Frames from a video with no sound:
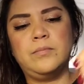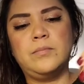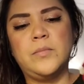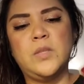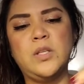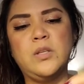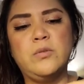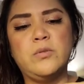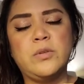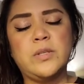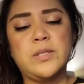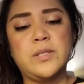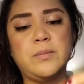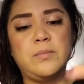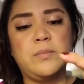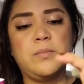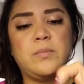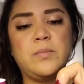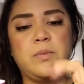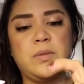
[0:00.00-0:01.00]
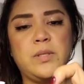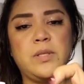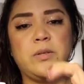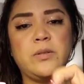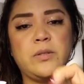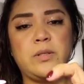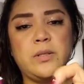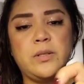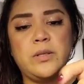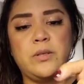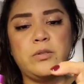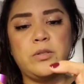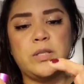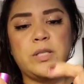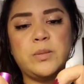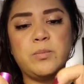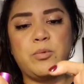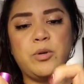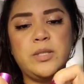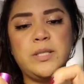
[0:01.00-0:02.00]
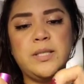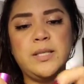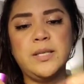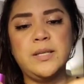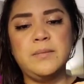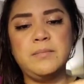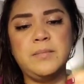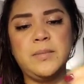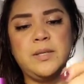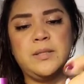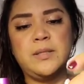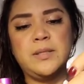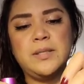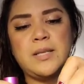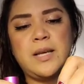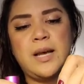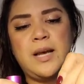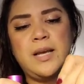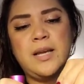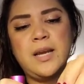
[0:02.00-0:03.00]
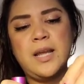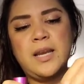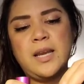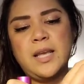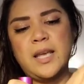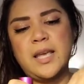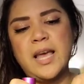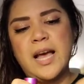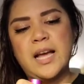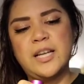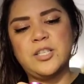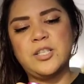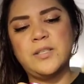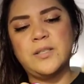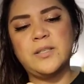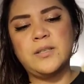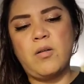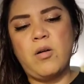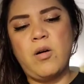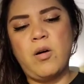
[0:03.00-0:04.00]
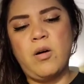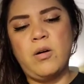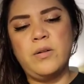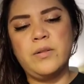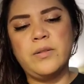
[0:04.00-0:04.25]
you just, seriously, you just spritz it inside and it catches all